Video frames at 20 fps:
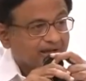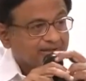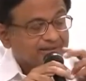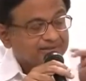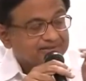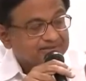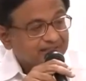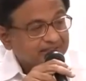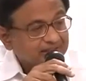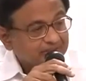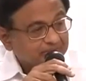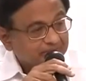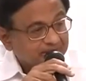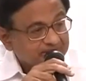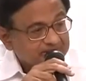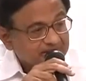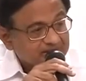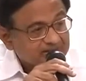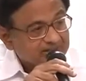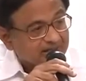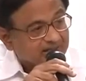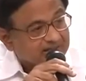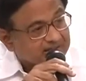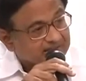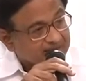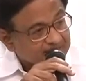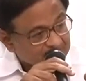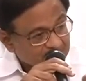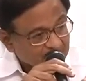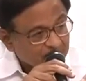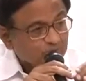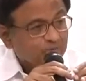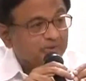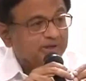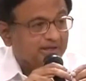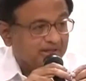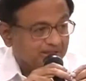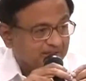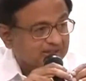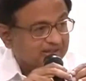and the celebrations are
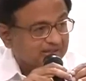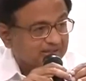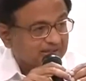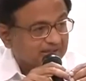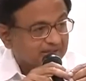continuing.